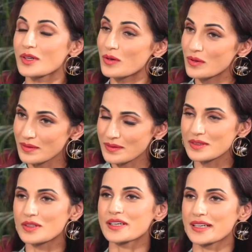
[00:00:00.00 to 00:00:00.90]
how it
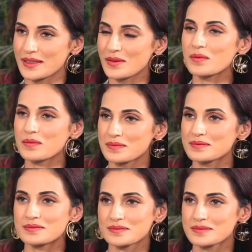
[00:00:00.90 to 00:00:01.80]
is, where are they going to
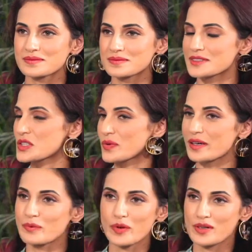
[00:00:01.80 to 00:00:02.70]
keep the pet. That's
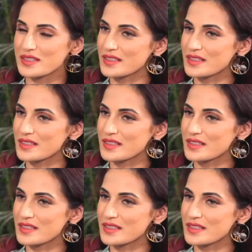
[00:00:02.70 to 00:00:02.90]
very important.